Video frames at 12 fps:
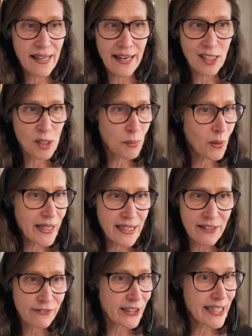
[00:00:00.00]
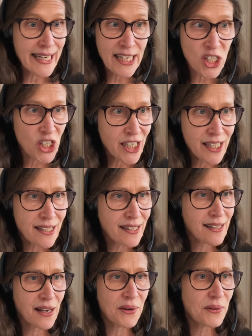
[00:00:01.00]
They exploit different niches.
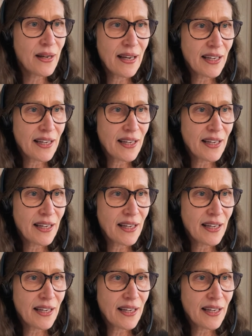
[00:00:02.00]
So,